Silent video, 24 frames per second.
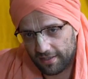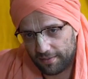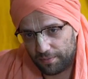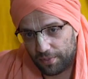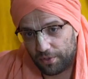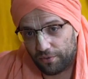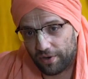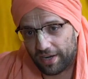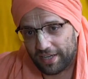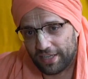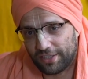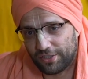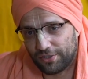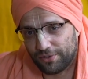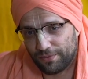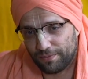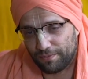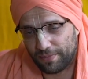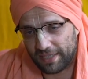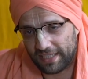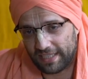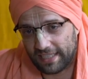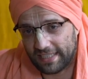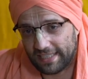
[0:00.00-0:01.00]
be ready to
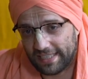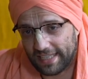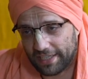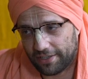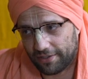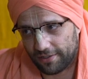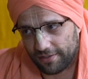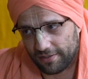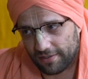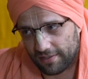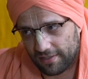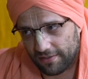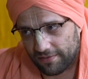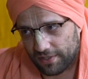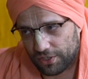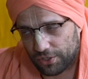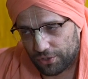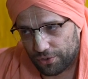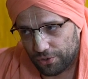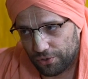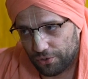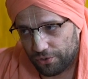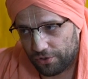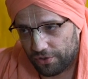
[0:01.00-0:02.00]
be seekers of the
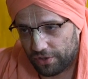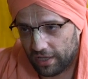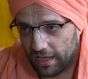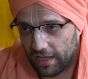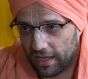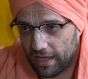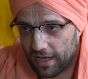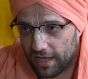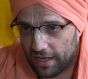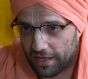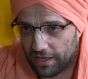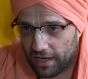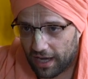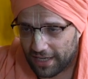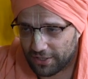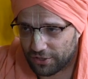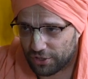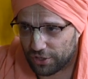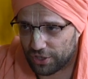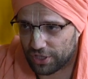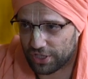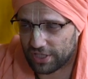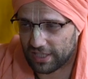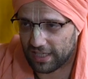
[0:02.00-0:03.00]
truth, not
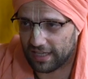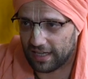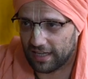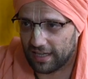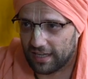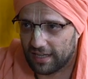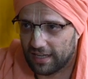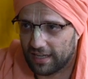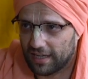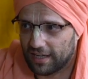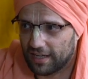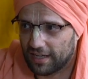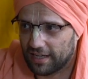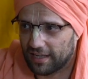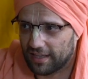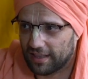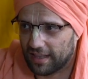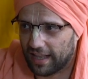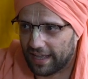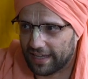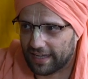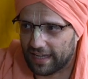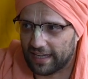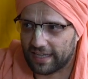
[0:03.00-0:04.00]
just
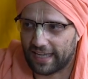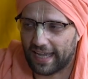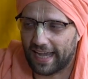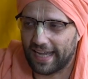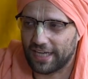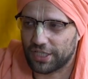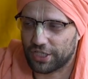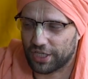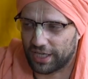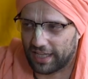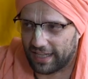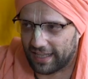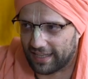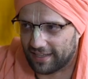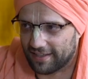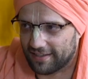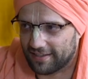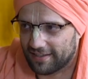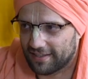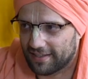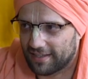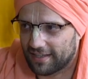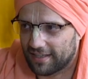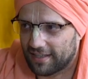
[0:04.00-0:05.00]
like occasionally,
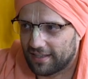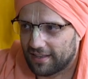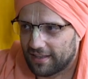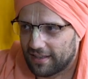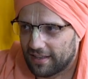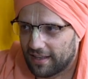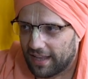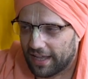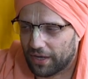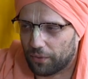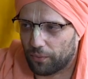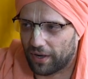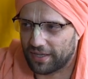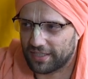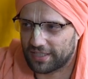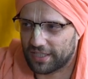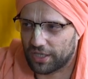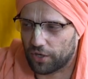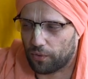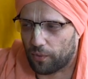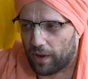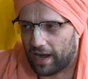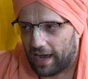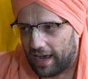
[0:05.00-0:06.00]
like once
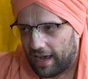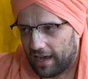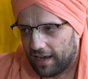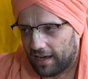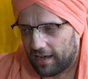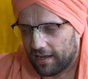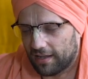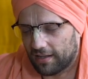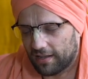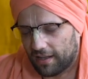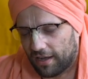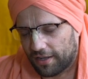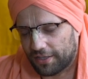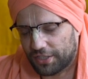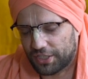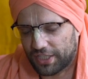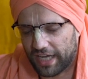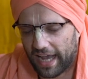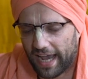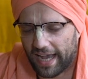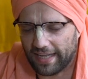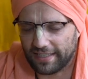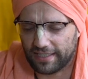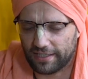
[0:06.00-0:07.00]
in a while I'll
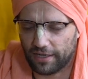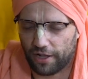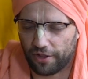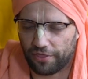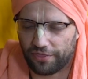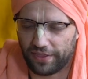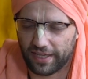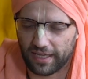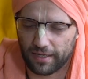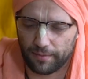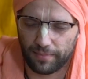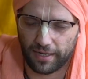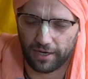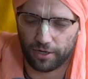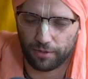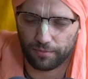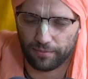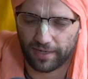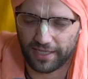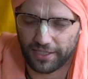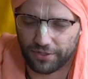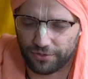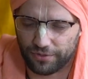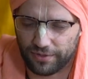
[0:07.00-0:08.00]
chant and I'll think about
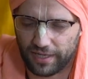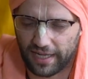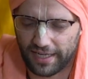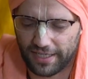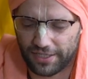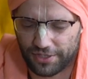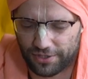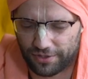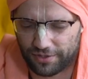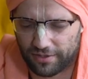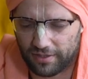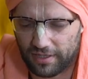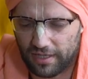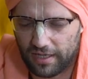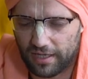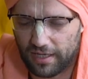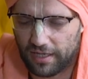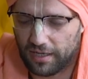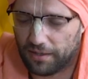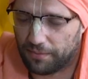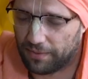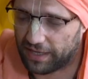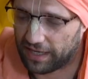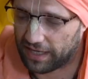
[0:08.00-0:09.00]
my true nature.
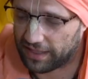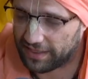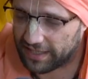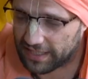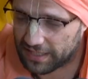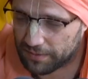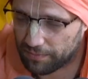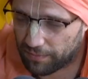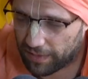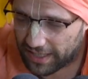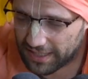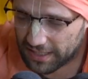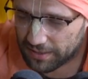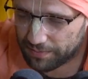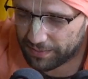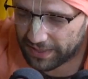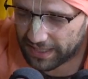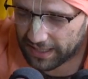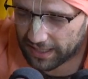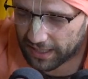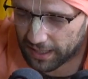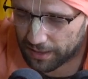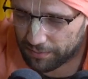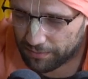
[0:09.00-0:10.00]
But this must
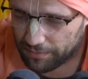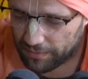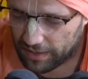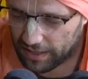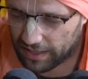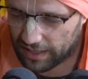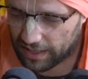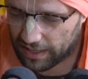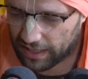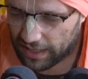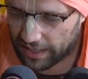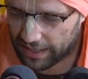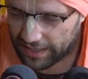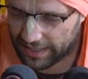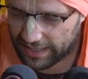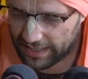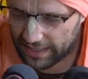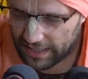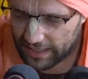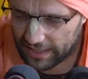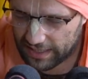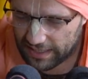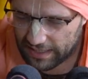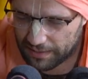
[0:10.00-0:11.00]
become a
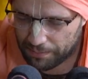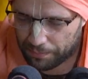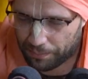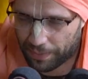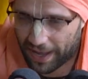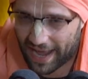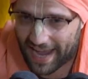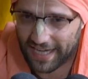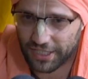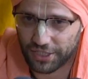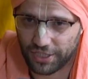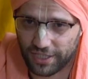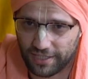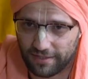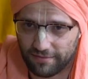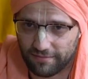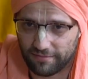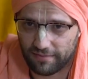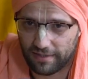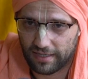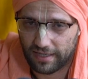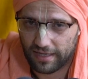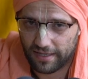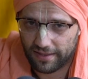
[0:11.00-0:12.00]

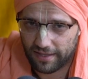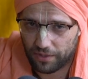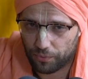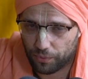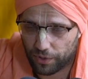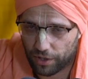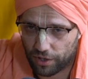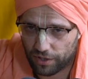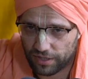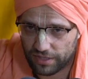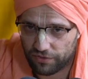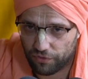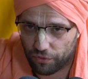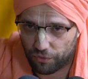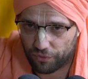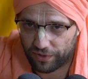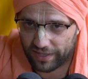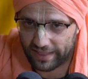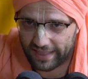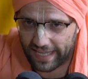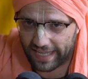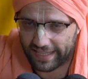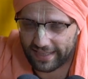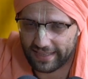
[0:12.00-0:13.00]
passion that we are
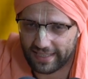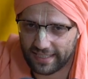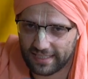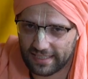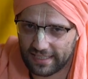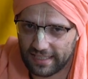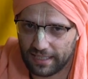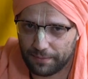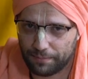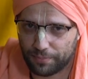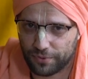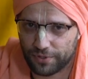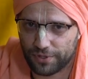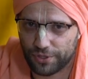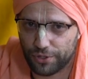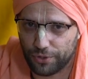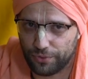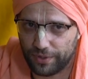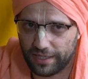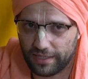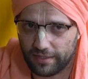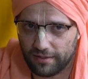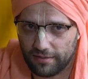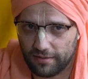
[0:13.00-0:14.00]
relentlessly
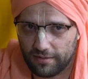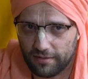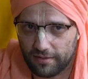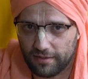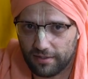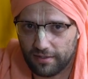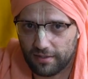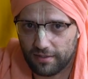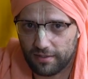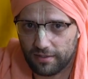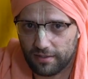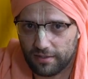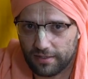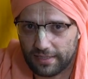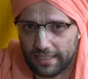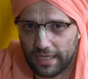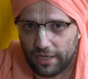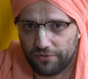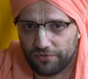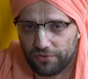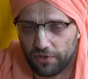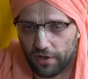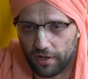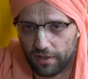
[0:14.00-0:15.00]
pursuing
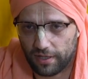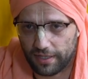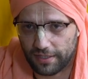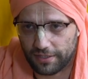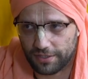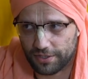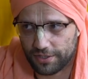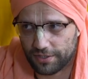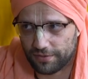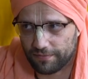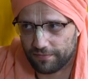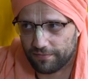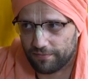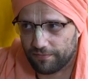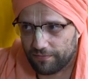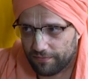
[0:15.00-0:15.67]
self-knowledge.